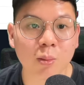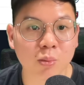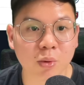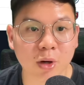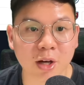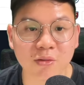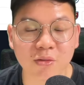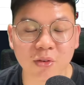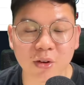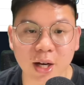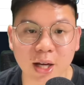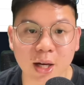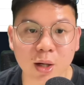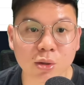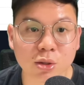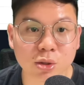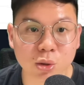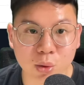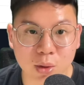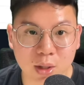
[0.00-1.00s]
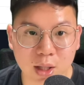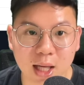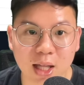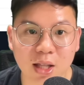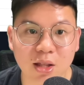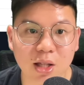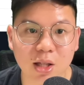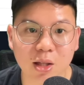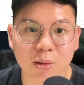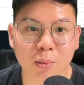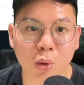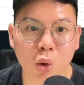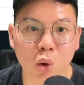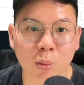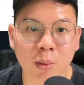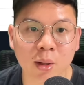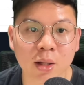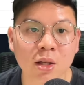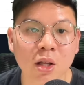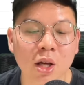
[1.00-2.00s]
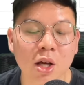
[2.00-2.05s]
Brentford are also 10th at the moment.